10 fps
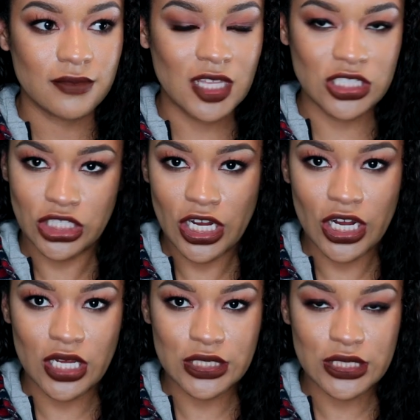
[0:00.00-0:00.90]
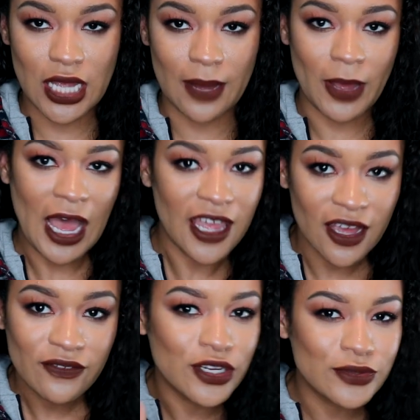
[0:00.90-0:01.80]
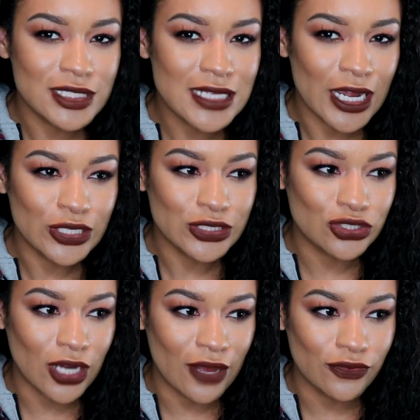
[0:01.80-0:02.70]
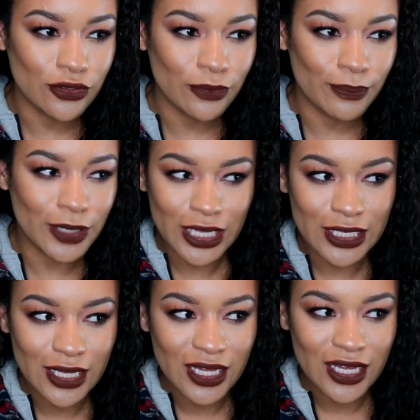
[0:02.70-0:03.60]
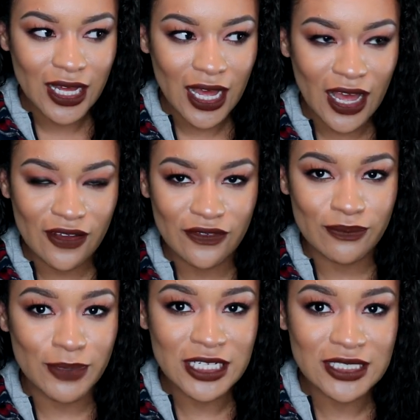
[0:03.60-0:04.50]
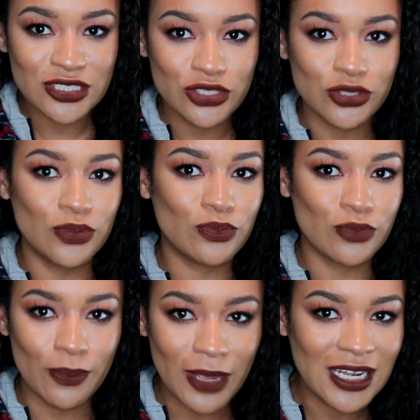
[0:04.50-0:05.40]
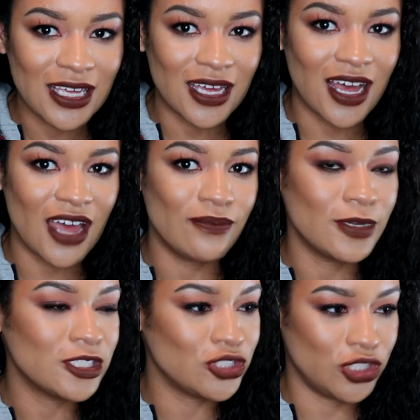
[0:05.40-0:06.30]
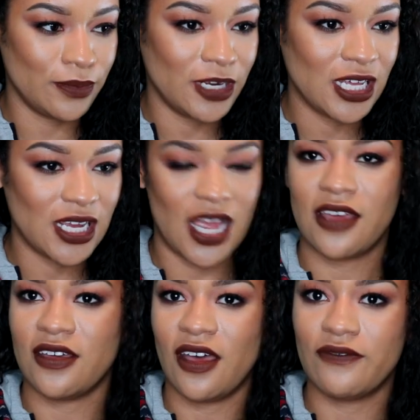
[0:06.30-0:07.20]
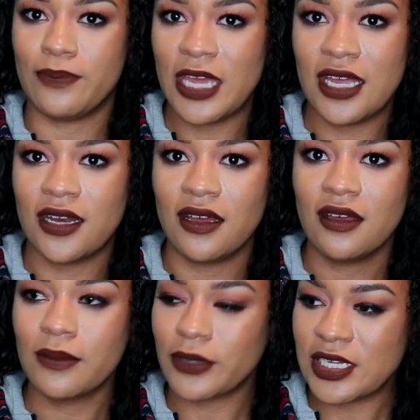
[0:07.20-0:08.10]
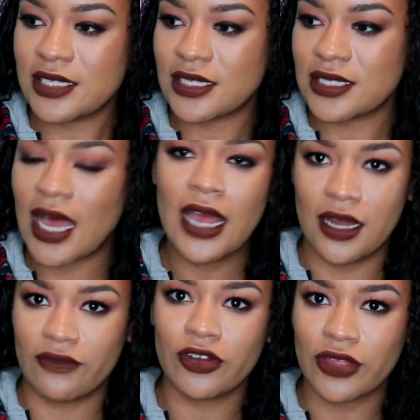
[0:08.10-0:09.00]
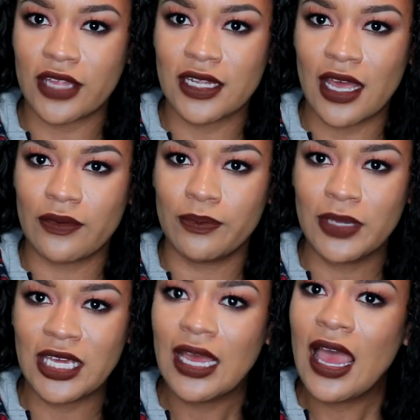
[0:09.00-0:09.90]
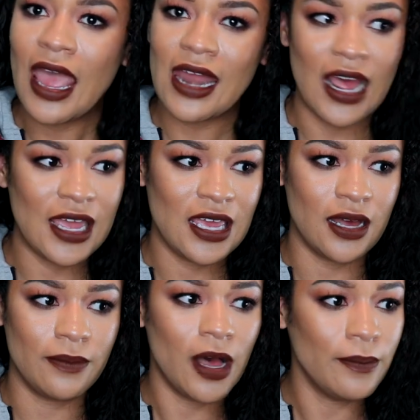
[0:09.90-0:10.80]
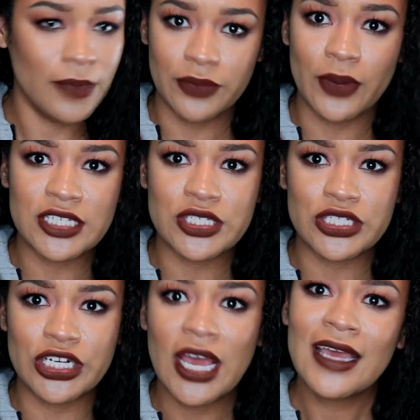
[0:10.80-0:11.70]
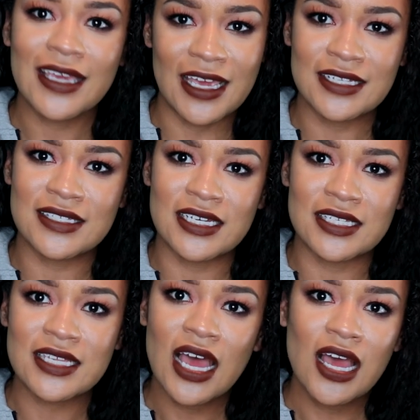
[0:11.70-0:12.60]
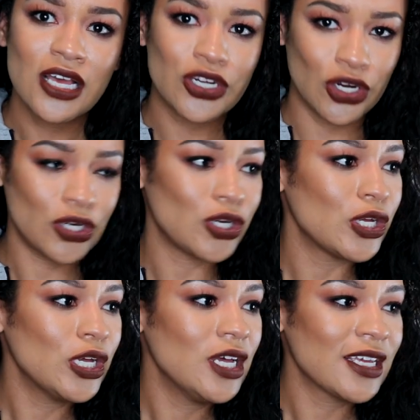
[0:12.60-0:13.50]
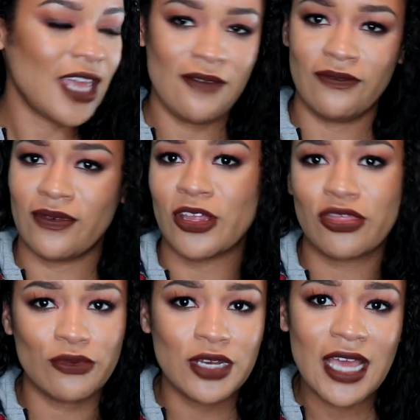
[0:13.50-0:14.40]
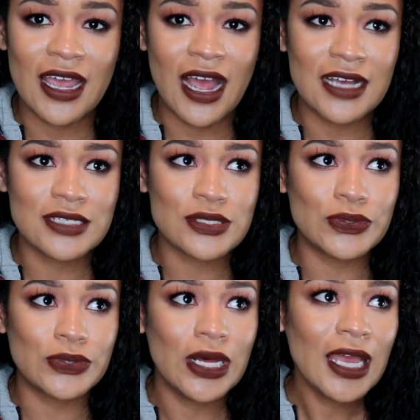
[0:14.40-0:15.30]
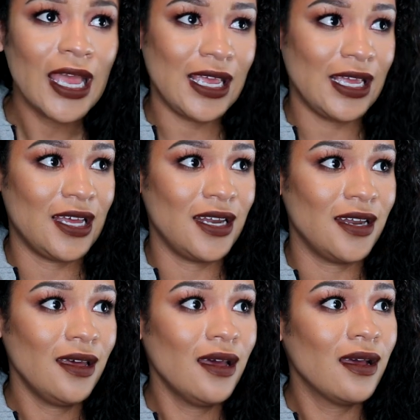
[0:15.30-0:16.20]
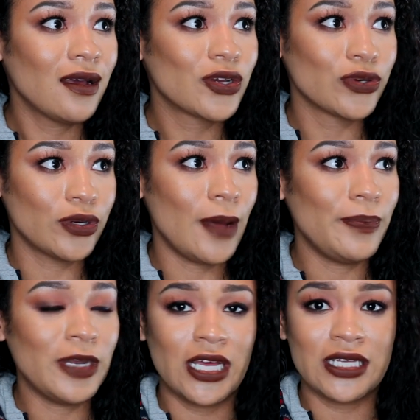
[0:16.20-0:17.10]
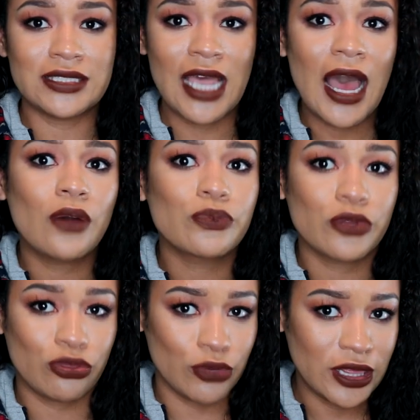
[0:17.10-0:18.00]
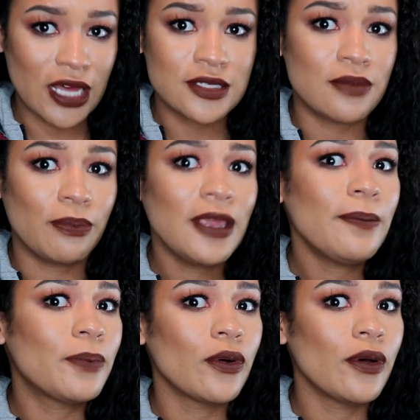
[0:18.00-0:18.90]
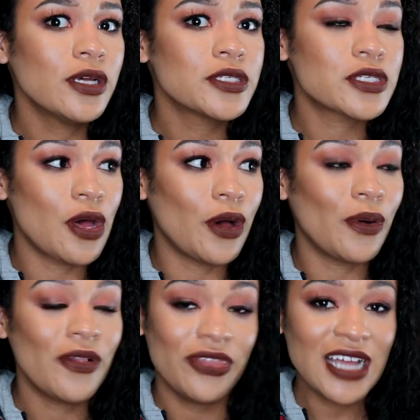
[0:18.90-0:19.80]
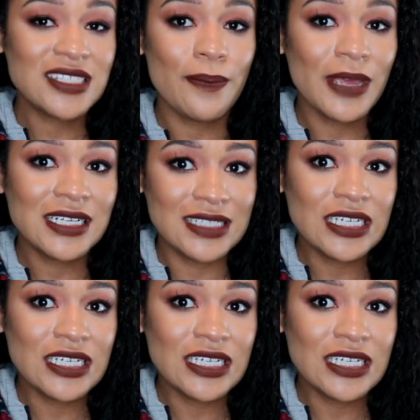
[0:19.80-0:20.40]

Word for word: the cherry on top. I have no desire to travel, but I've been to Romania. I've been to Germany. I have been places I never thought that I would be. And I am a Midwestern Kansas girl, came from a 3A high school and grew up in a town with 3,000 people. So that's a big